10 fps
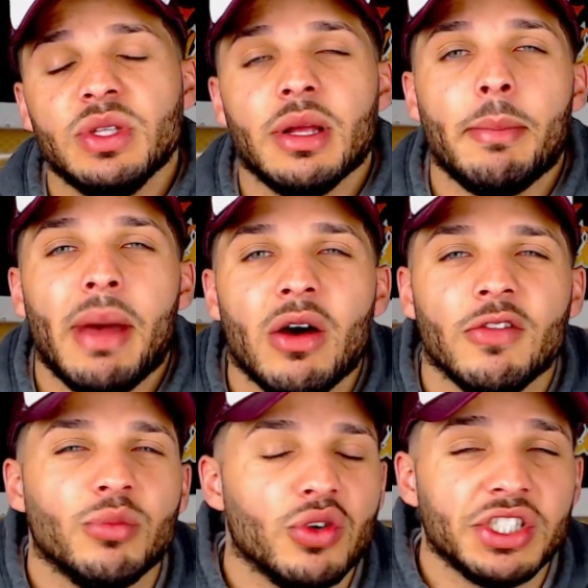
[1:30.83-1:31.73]
the amount of
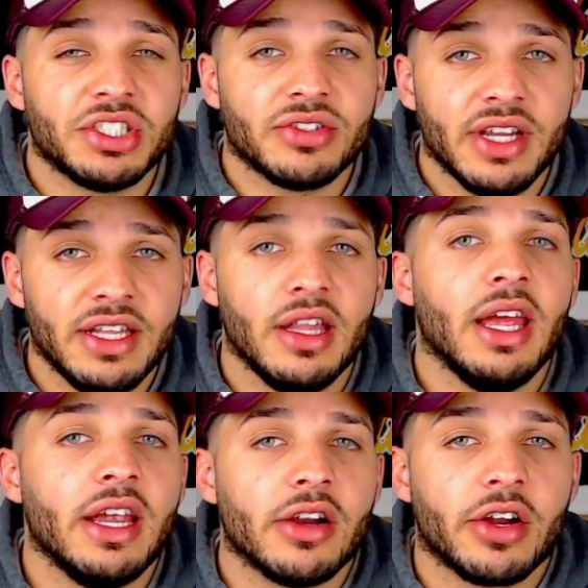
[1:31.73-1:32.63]
moisture in the
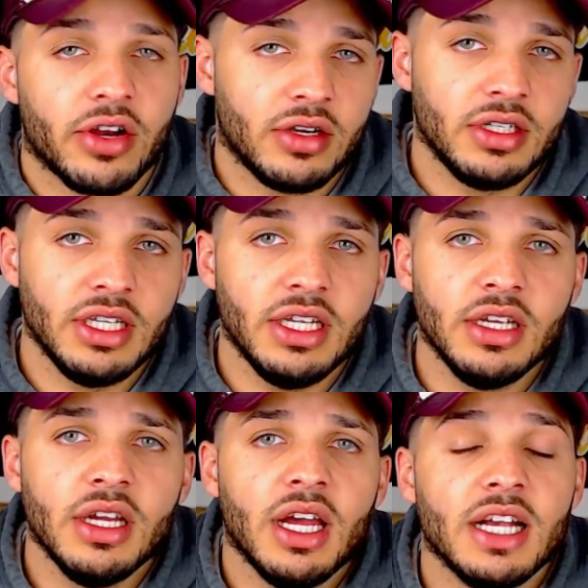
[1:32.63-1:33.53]
air currently
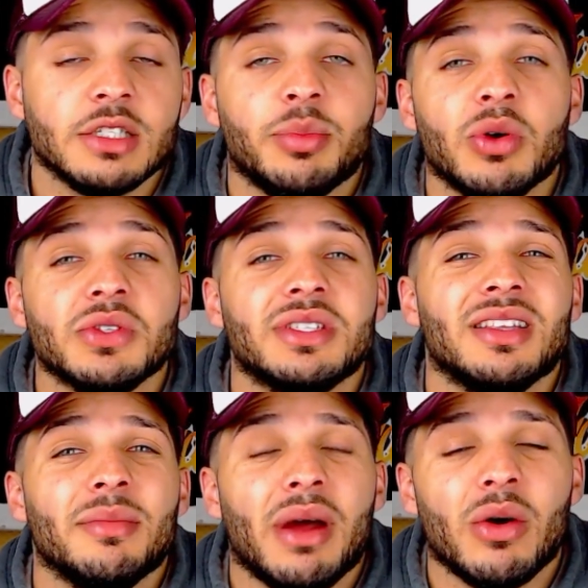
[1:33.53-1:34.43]
as opposed to the
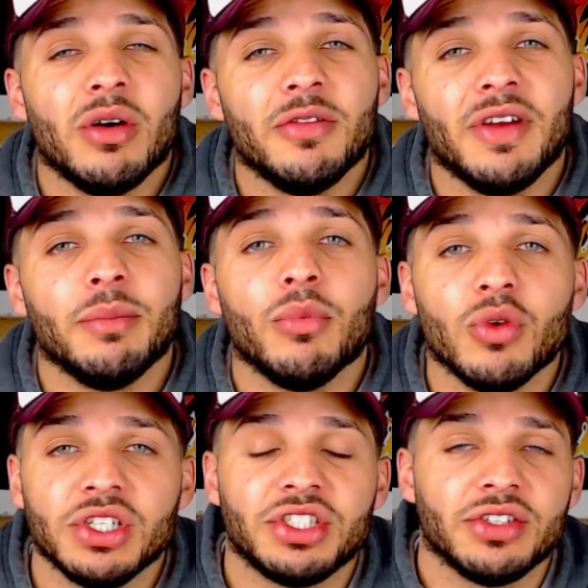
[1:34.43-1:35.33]
amount of
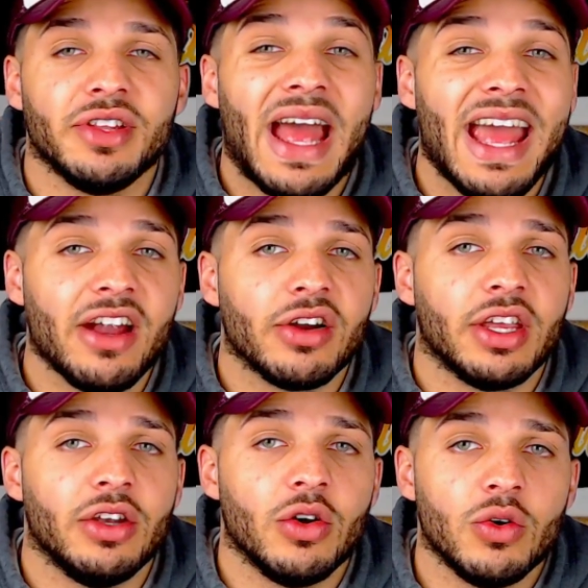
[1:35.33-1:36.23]
moisture that air can
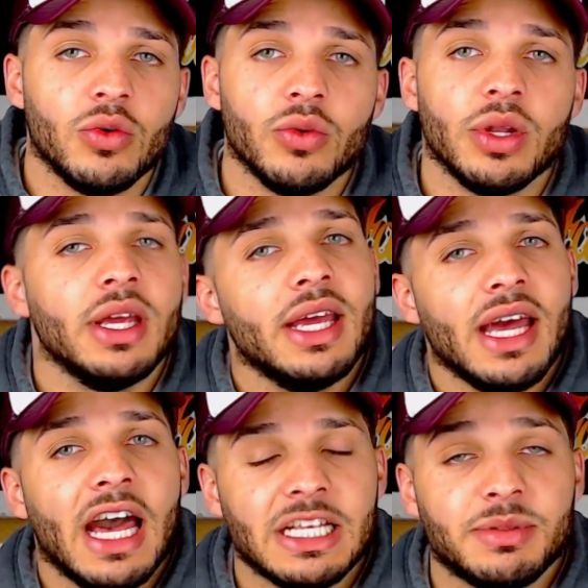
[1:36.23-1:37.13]
hold
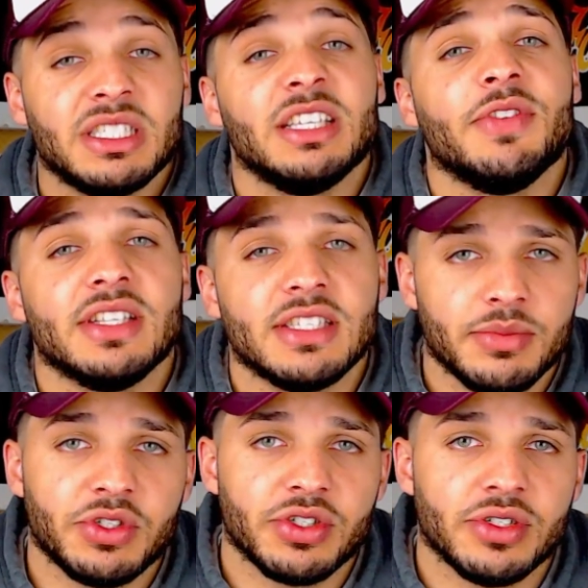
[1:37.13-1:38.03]
at a specific
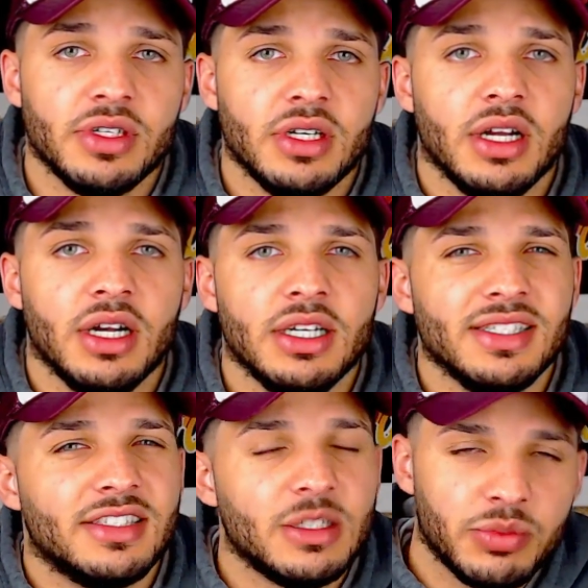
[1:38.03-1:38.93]
temperature. In
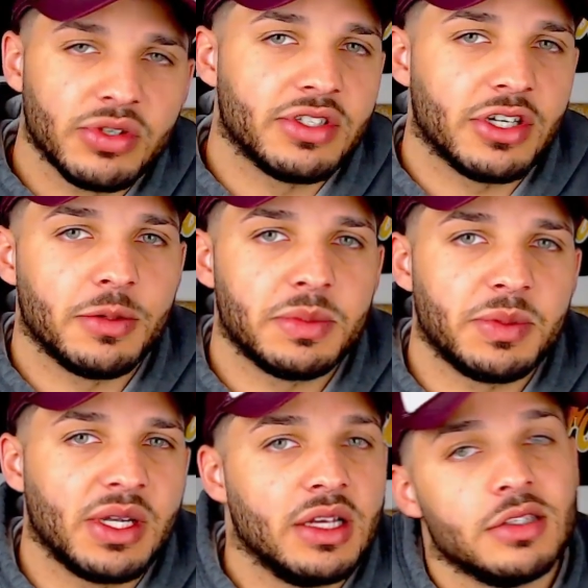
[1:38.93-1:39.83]
simpler terms,
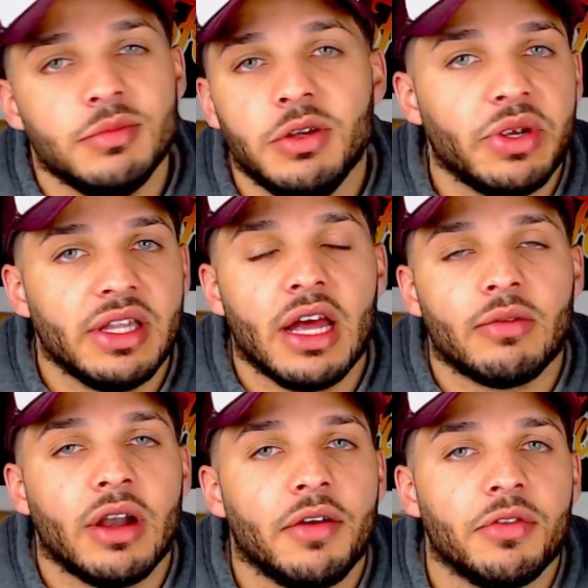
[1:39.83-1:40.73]
because me reading that right
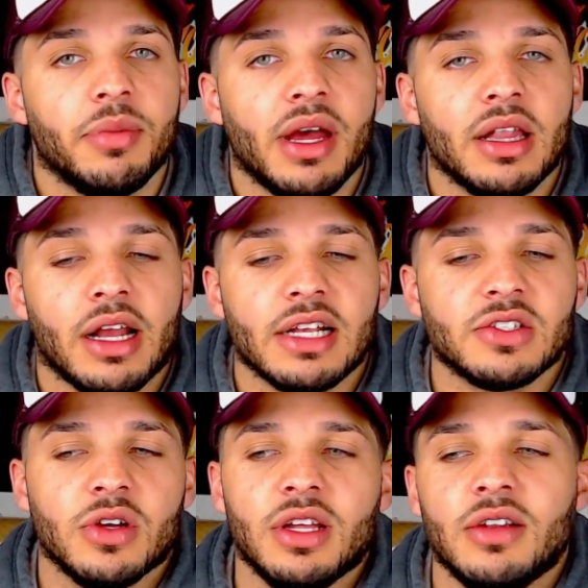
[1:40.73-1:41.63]
off the bat, like I
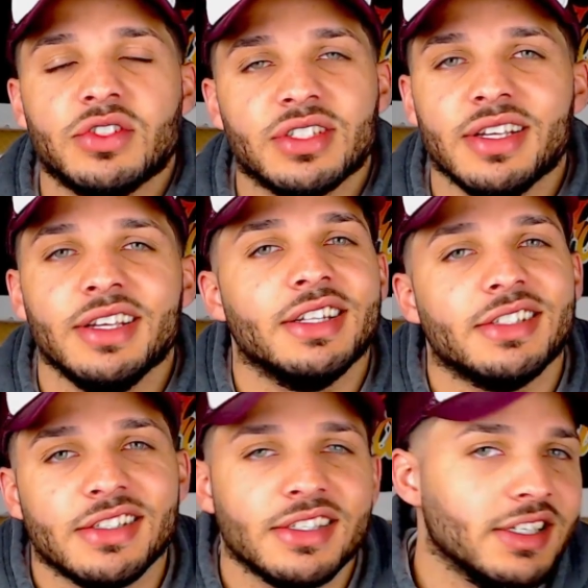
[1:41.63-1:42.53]
saw that and I was just like, yeah, this
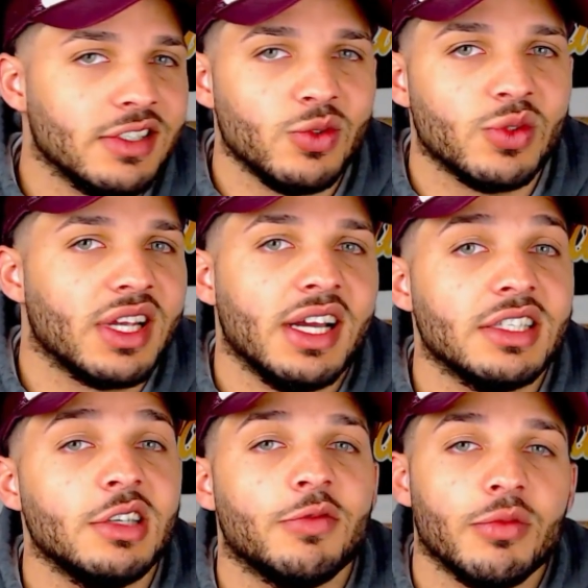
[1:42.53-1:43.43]
is getting too
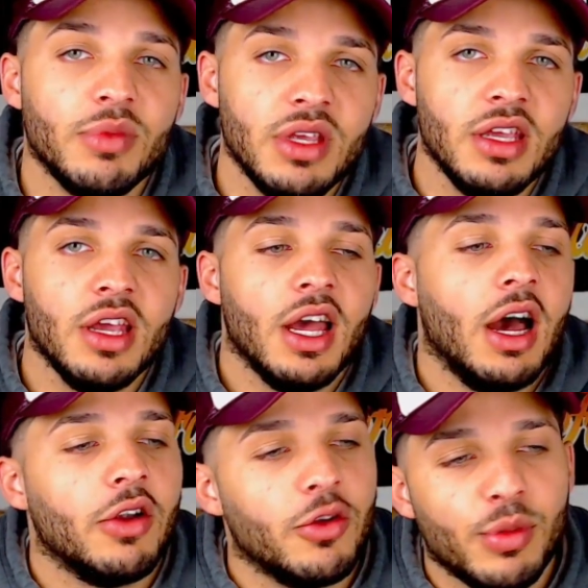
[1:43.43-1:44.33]
sciencey for me. I don't
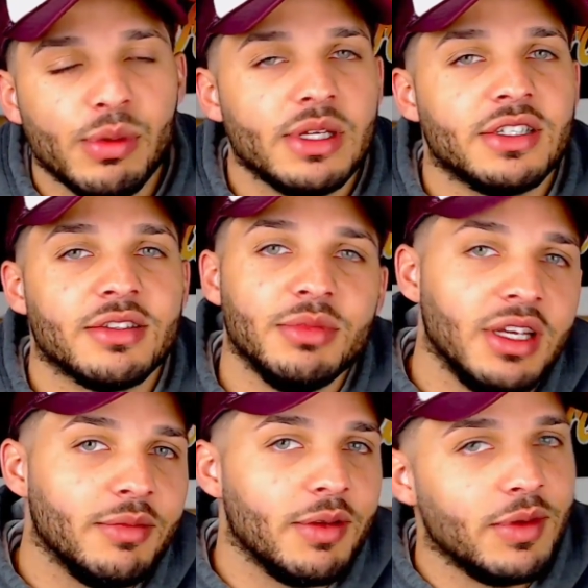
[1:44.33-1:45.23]
know, maybe that's just me.
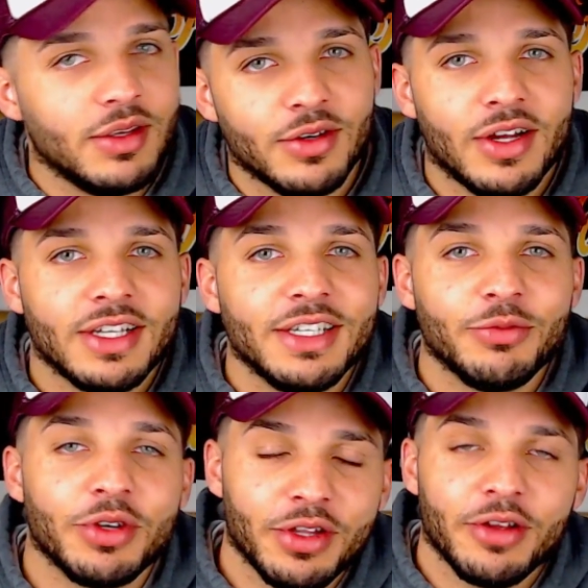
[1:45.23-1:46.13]
Maybe, you know, I need
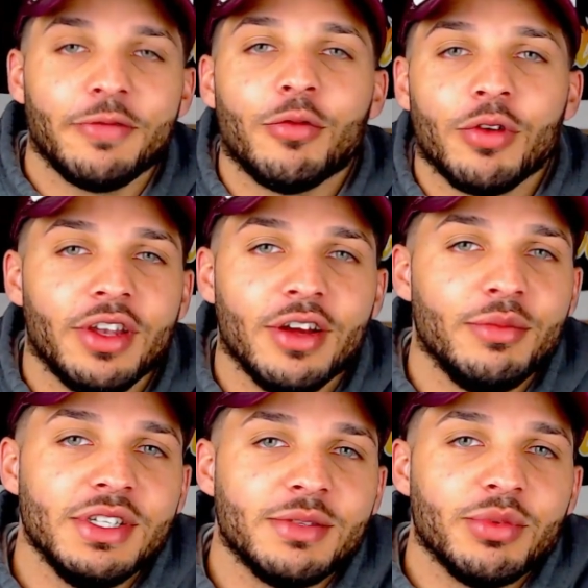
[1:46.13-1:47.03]
one of the For the
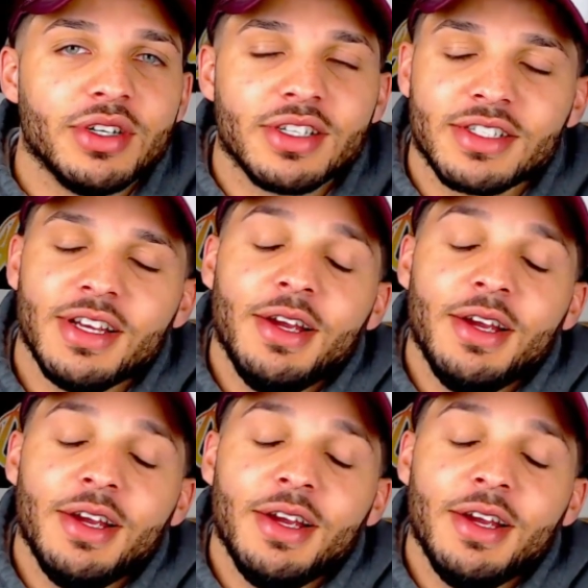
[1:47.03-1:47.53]
Dummies books.